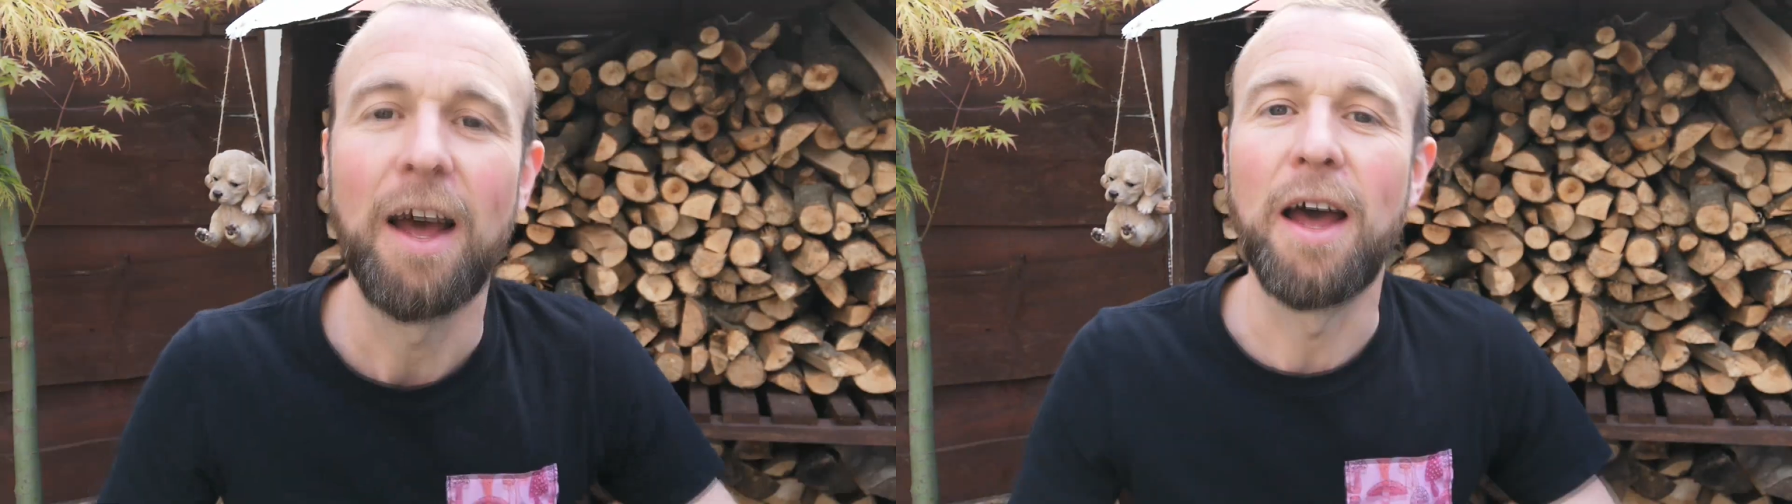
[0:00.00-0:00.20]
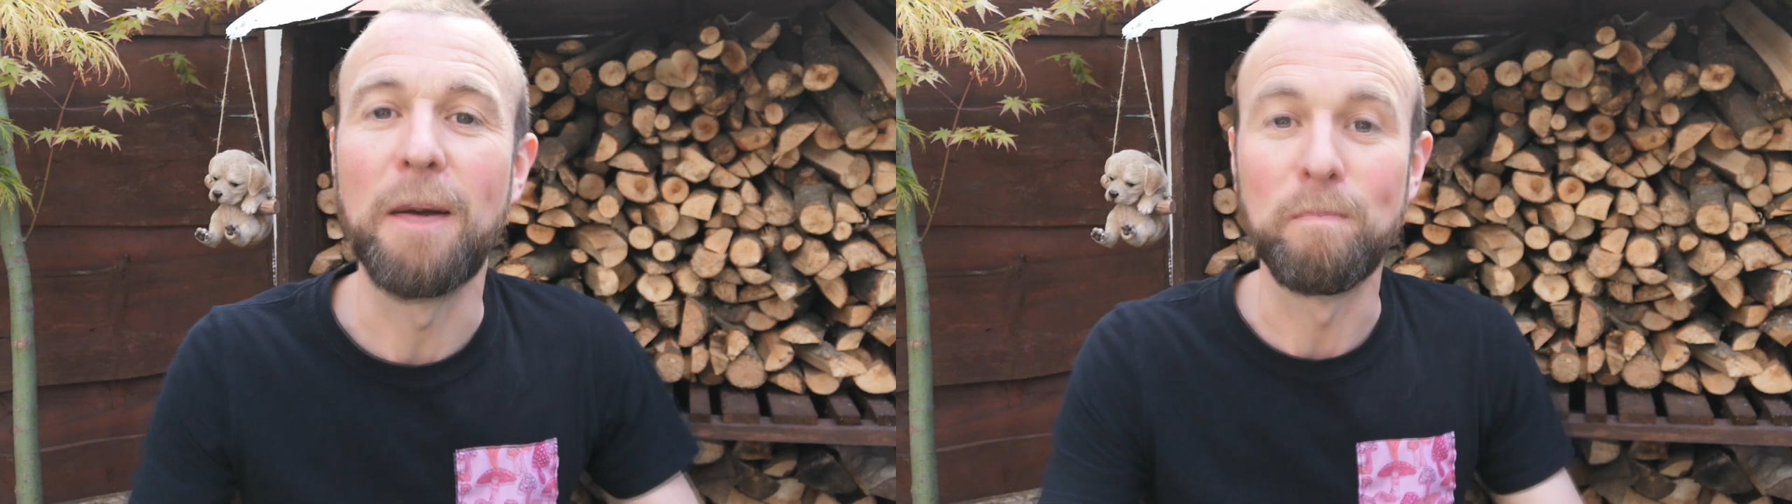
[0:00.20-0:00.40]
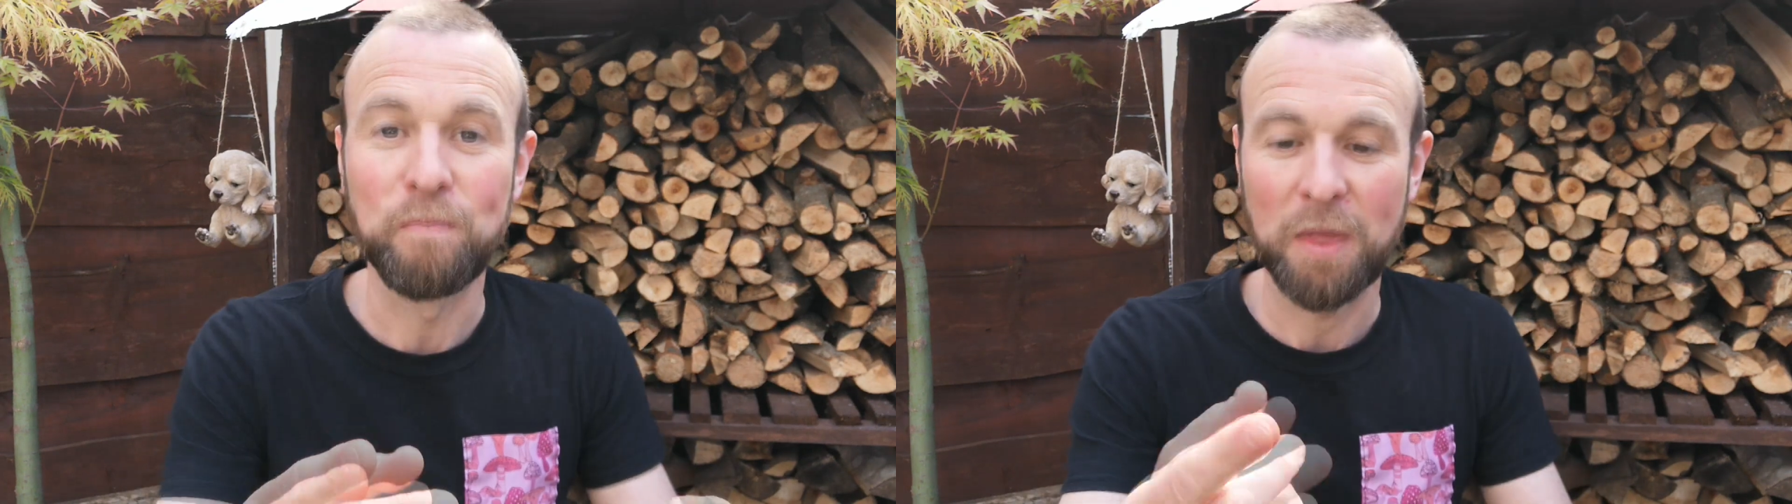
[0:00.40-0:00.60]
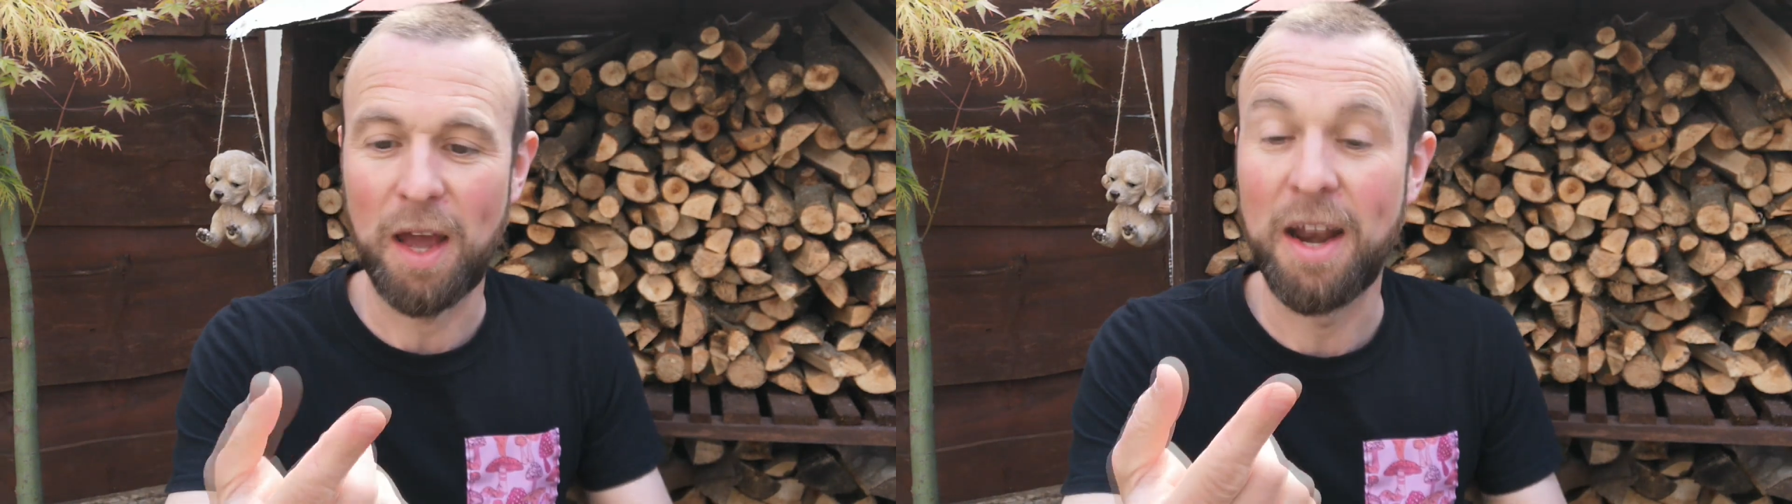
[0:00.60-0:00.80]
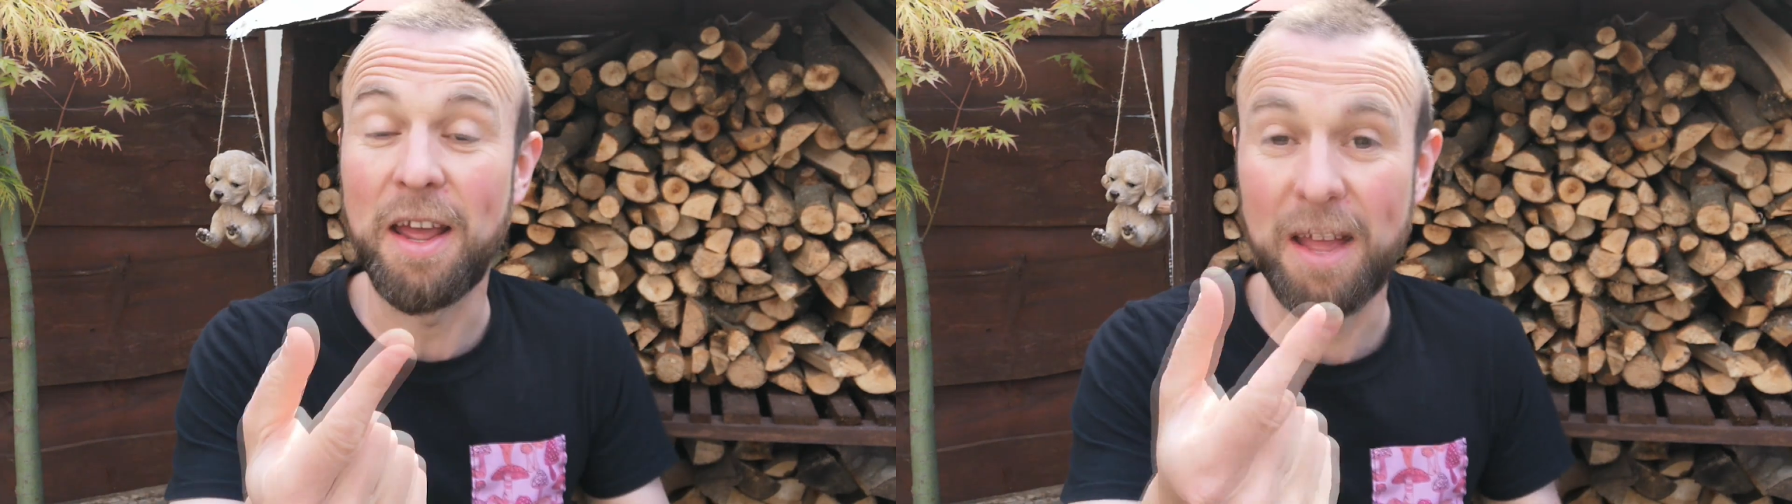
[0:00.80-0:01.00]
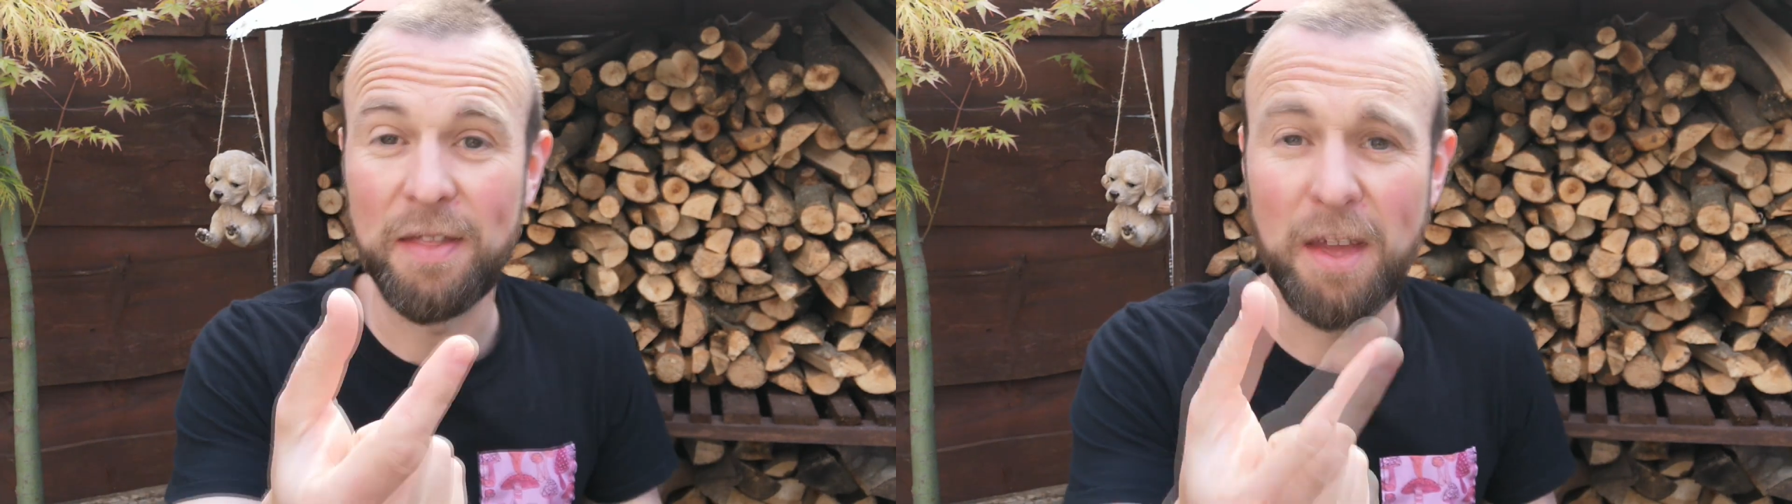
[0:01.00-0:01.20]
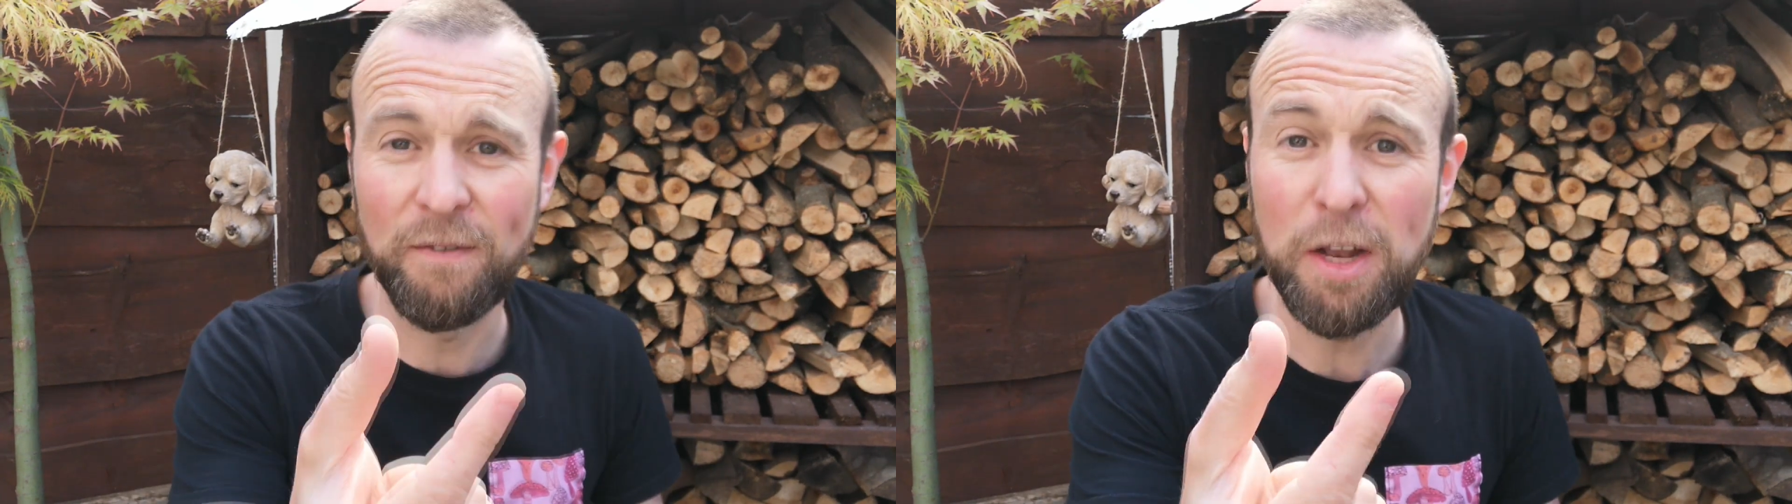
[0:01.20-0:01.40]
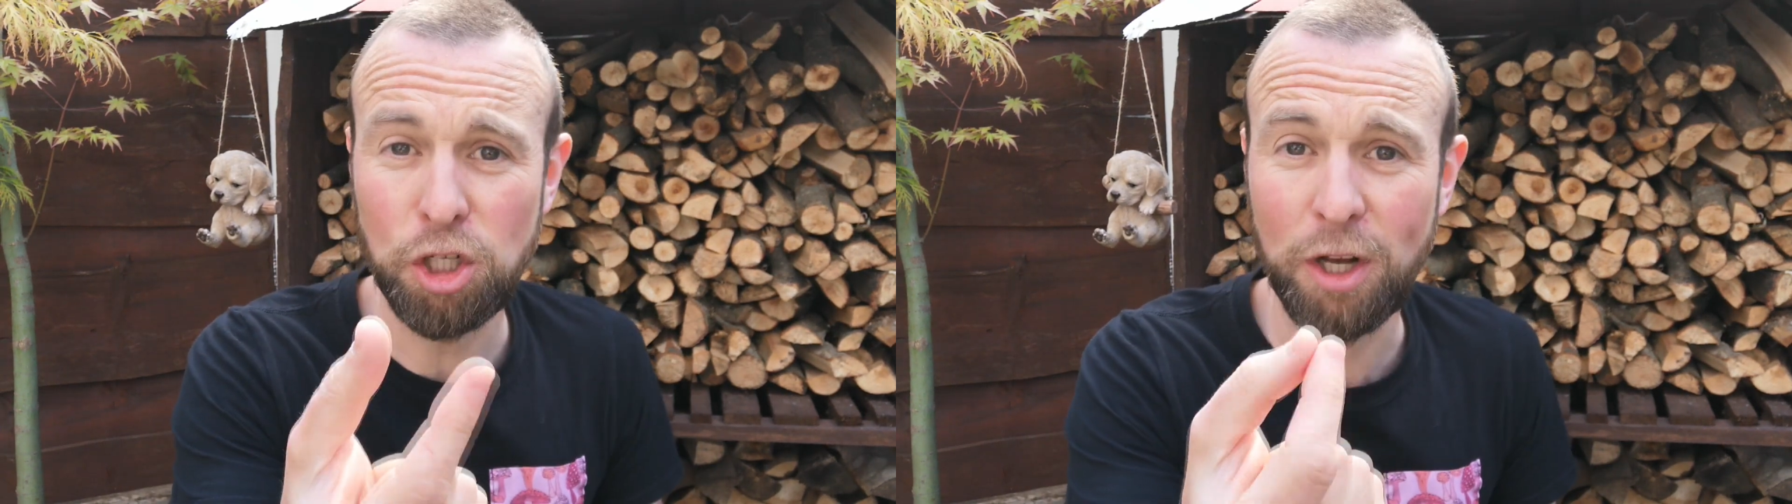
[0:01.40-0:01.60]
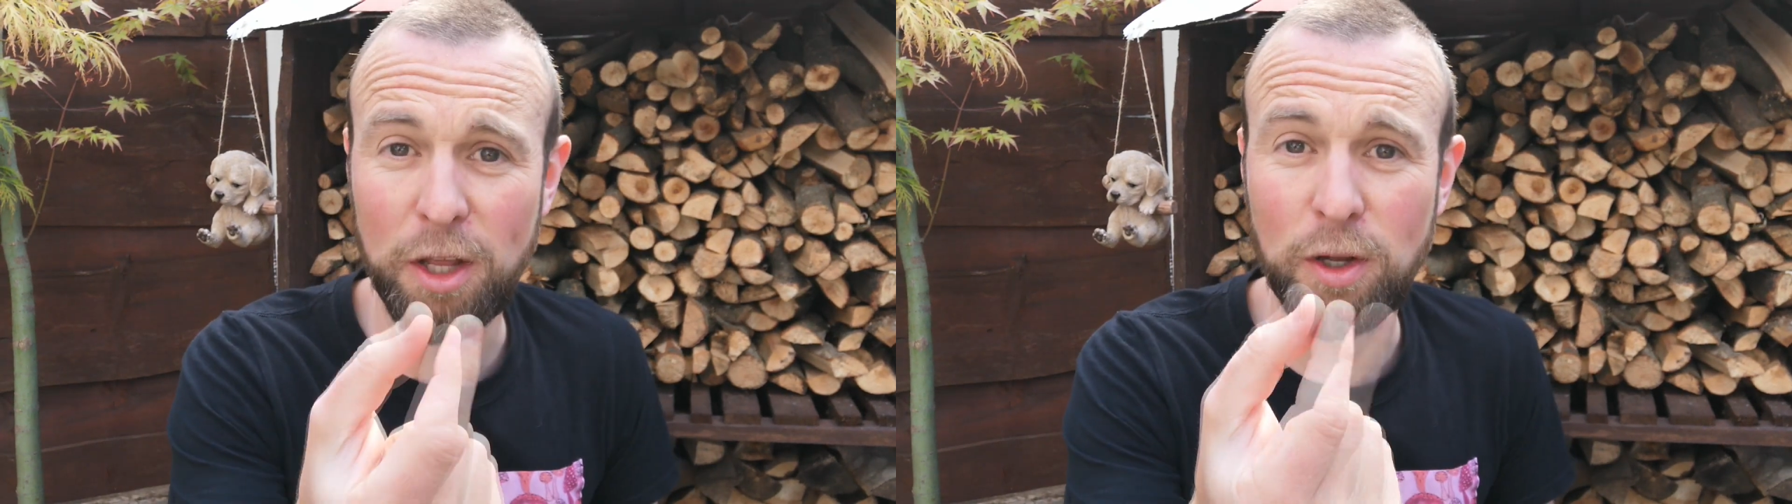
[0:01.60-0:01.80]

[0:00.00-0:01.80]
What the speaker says: Eventually